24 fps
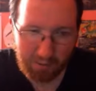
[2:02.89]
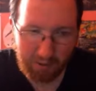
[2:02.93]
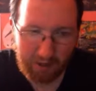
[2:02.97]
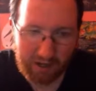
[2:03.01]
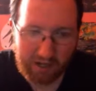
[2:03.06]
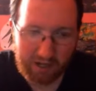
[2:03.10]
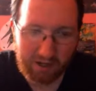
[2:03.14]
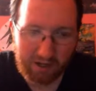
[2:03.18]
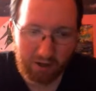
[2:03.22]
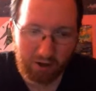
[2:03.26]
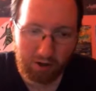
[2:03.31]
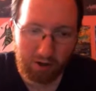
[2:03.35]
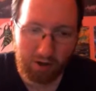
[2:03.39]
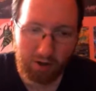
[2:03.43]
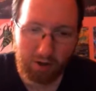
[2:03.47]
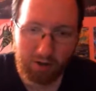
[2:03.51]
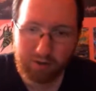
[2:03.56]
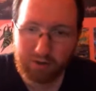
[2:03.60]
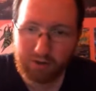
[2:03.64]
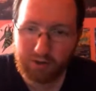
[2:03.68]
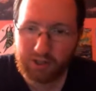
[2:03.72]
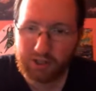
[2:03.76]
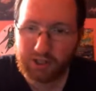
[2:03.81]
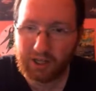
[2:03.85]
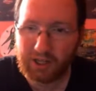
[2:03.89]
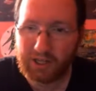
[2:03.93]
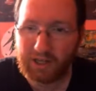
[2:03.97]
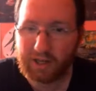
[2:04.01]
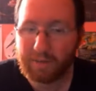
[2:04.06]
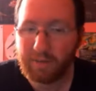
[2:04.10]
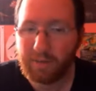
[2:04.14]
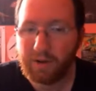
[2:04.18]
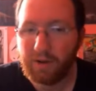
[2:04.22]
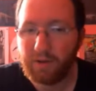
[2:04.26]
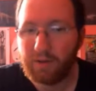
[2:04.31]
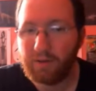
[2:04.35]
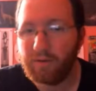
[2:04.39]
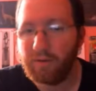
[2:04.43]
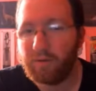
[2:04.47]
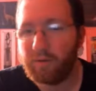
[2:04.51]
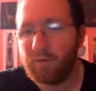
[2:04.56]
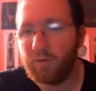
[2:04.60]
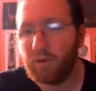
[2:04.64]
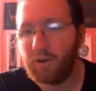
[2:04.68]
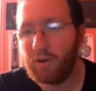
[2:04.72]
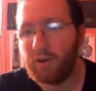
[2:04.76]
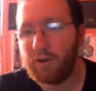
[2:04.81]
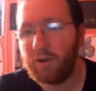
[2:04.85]
when Ultra Sun and
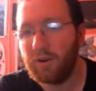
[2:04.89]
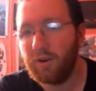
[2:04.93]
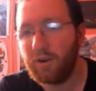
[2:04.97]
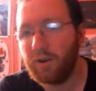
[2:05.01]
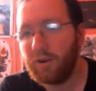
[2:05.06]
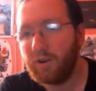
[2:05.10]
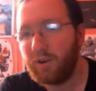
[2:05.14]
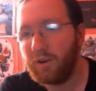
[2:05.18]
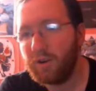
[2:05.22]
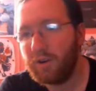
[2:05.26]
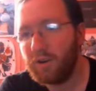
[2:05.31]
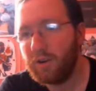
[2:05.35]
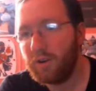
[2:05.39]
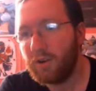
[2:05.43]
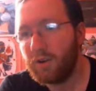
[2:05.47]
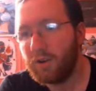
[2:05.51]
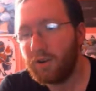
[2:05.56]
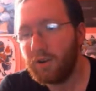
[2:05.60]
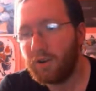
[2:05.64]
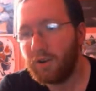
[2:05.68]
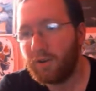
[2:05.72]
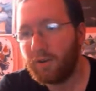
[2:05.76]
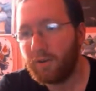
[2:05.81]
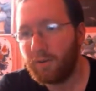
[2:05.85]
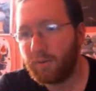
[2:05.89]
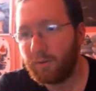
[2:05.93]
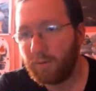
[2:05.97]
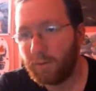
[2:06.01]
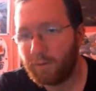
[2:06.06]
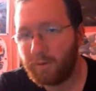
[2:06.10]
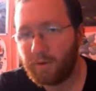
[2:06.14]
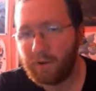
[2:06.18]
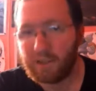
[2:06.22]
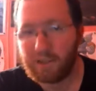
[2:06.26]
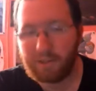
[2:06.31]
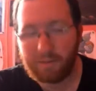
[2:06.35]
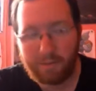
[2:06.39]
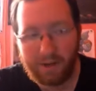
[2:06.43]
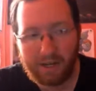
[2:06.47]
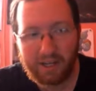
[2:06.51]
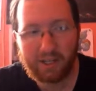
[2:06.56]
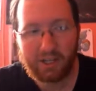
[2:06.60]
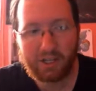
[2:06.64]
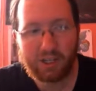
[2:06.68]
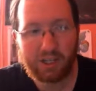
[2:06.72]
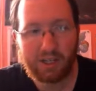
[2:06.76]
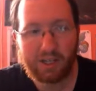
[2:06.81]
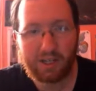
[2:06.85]
Moon were first
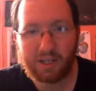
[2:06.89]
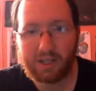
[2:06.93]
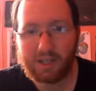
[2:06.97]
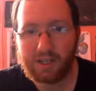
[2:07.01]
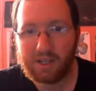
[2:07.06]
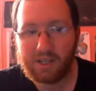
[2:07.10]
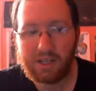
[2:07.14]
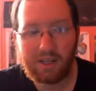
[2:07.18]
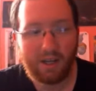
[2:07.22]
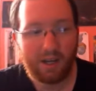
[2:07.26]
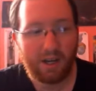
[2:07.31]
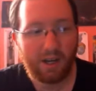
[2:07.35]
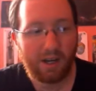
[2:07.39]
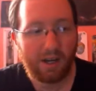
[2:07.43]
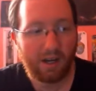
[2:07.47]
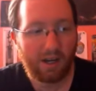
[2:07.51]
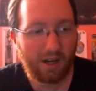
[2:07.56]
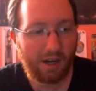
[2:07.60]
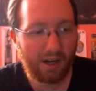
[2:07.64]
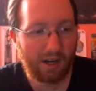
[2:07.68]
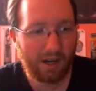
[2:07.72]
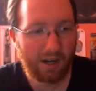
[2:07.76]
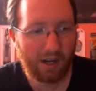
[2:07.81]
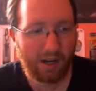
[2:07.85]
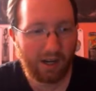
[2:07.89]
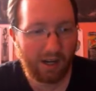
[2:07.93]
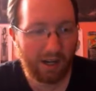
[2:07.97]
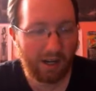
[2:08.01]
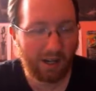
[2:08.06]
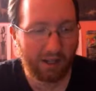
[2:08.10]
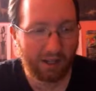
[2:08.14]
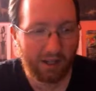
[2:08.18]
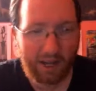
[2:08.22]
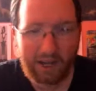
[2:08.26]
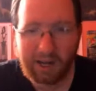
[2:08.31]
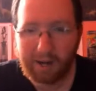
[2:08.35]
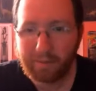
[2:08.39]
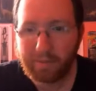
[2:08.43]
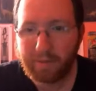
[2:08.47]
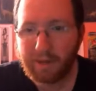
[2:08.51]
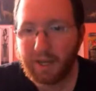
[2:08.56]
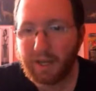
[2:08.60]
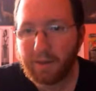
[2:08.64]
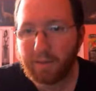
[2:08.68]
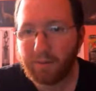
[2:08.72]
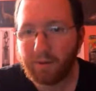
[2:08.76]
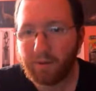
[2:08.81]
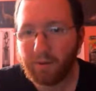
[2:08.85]
mentioned, a lot of
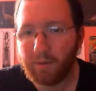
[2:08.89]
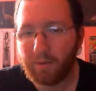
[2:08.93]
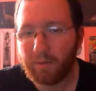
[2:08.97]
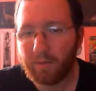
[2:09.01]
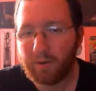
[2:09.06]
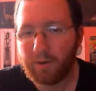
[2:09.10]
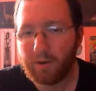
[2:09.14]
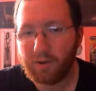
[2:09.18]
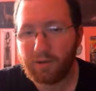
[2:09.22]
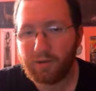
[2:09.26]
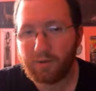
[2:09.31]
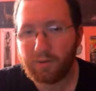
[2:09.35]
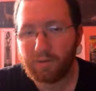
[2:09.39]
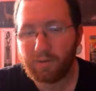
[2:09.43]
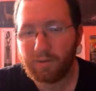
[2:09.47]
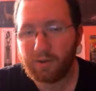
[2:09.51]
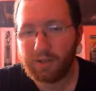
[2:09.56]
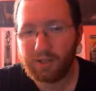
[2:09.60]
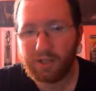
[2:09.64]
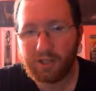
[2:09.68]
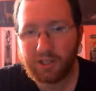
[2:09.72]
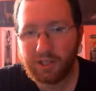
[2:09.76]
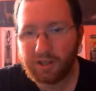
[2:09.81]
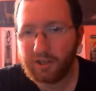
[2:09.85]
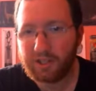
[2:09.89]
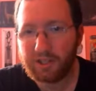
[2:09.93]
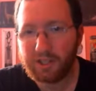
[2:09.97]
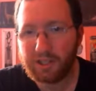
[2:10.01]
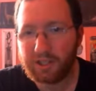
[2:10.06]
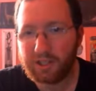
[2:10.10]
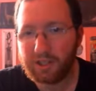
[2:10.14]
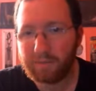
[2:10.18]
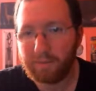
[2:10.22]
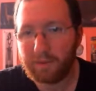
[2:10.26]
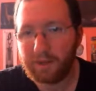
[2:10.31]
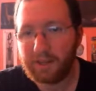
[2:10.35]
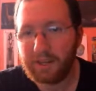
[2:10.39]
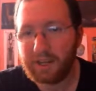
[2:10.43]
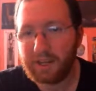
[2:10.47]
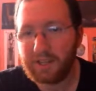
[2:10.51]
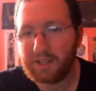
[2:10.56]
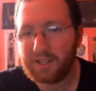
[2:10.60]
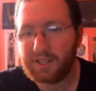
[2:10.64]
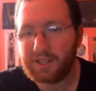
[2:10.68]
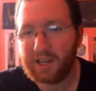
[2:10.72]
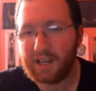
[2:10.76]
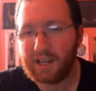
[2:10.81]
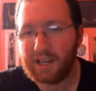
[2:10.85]
people were seriously
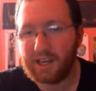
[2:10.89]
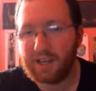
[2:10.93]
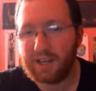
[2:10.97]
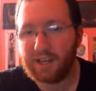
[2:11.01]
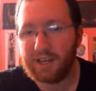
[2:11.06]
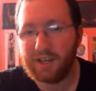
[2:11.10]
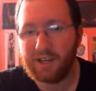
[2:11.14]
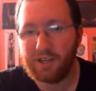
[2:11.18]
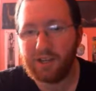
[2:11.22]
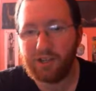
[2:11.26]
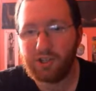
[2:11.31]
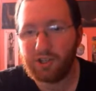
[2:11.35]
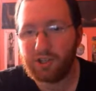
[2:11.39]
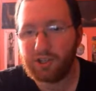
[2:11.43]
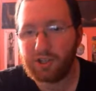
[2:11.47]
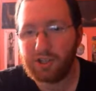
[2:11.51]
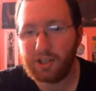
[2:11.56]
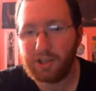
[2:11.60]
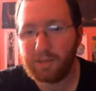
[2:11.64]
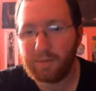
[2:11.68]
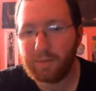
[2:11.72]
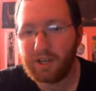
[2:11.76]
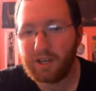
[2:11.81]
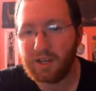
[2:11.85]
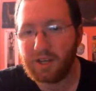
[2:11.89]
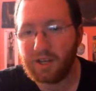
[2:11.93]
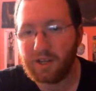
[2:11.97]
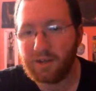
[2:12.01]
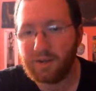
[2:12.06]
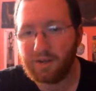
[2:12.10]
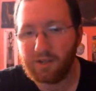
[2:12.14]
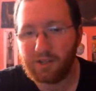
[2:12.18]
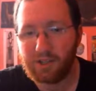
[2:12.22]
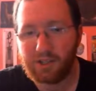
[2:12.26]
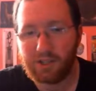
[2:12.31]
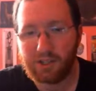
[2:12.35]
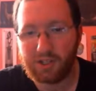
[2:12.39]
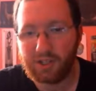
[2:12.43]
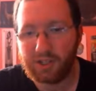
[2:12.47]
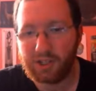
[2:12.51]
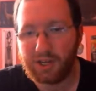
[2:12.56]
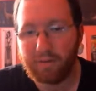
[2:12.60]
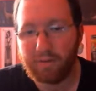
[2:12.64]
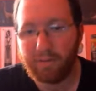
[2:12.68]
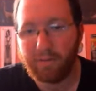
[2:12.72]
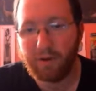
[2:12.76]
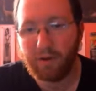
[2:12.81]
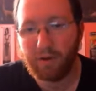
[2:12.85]
complaining, saying that it's just going to be just
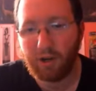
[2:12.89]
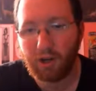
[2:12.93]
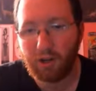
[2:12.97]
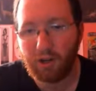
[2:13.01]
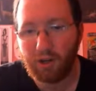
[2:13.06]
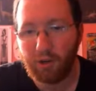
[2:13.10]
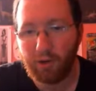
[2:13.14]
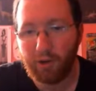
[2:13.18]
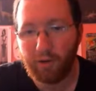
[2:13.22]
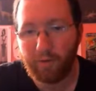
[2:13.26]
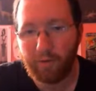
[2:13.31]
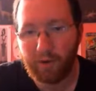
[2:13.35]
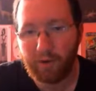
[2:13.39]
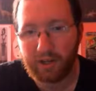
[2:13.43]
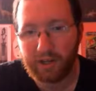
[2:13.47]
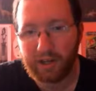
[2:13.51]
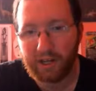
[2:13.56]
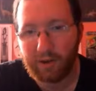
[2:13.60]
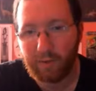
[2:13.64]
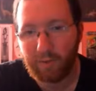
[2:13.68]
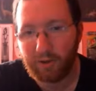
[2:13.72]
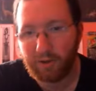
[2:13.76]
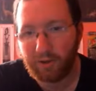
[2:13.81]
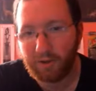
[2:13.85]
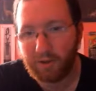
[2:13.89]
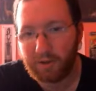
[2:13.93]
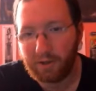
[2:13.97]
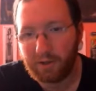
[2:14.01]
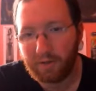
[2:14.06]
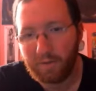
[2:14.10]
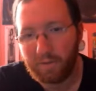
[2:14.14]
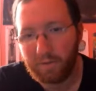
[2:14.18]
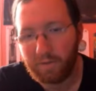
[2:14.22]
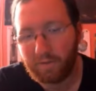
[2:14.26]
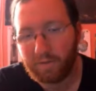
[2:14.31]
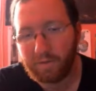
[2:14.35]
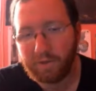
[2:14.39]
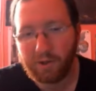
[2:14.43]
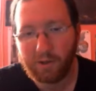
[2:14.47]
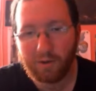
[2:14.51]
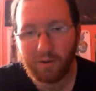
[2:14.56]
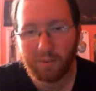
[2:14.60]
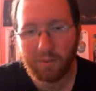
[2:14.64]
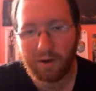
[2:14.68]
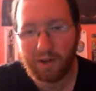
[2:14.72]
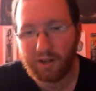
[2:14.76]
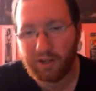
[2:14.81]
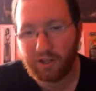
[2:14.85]
Sun and Moon all over again with only a few
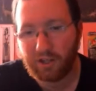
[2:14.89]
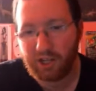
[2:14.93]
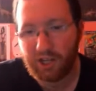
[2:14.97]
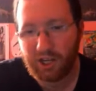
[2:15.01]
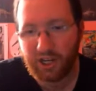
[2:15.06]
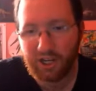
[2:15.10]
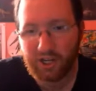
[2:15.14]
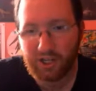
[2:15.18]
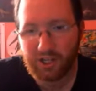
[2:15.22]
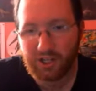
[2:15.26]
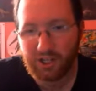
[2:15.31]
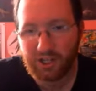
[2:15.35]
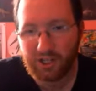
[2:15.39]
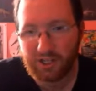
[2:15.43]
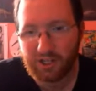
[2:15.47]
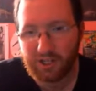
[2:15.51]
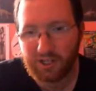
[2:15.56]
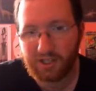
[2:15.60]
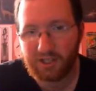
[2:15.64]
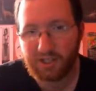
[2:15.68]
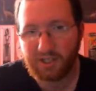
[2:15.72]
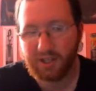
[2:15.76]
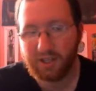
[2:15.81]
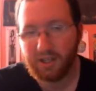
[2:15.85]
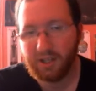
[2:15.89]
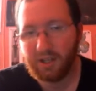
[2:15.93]
minor changes.